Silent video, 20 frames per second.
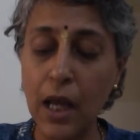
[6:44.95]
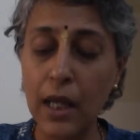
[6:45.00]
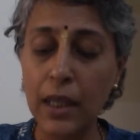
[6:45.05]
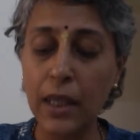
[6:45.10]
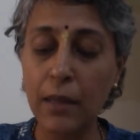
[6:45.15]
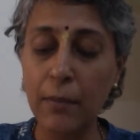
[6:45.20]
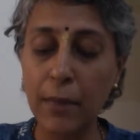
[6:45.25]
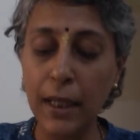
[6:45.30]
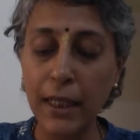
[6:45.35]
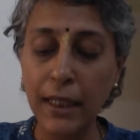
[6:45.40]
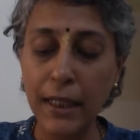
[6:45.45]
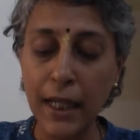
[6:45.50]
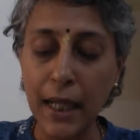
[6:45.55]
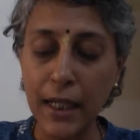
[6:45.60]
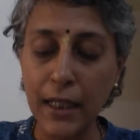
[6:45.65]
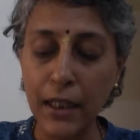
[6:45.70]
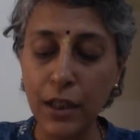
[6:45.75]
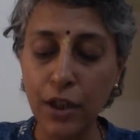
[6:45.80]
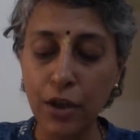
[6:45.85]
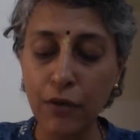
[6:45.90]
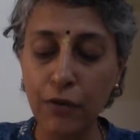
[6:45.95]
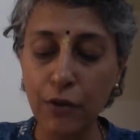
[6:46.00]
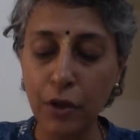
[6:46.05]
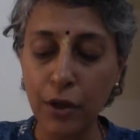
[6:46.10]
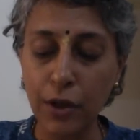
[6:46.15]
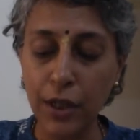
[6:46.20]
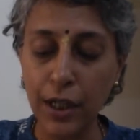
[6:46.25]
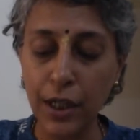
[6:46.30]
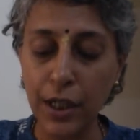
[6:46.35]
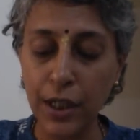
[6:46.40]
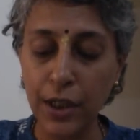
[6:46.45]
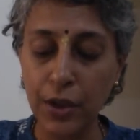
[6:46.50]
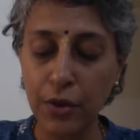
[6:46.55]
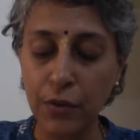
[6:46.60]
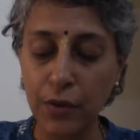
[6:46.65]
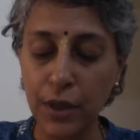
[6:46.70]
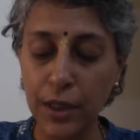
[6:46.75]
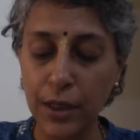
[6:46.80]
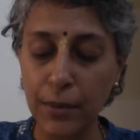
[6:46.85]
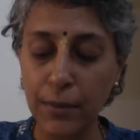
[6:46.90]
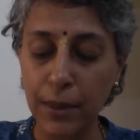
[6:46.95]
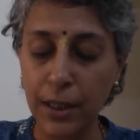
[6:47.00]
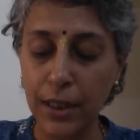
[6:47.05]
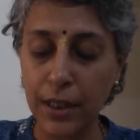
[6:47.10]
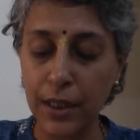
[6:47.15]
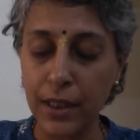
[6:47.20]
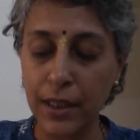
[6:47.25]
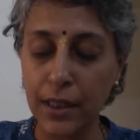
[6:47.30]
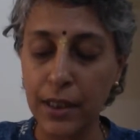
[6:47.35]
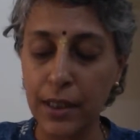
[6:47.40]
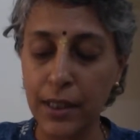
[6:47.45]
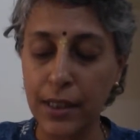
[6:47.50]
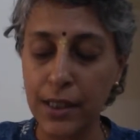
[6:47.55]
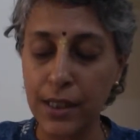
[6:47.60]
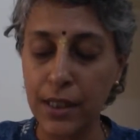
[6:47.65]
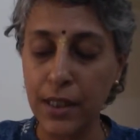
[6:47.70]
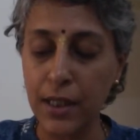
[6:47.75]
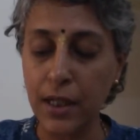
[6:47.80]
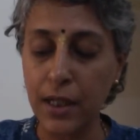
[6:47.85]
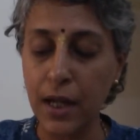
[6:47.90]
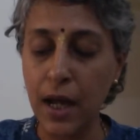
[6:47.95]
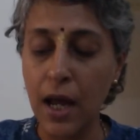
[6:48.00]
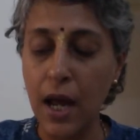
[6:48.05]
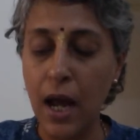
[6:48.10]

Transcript: The mentality of lording it over the material nature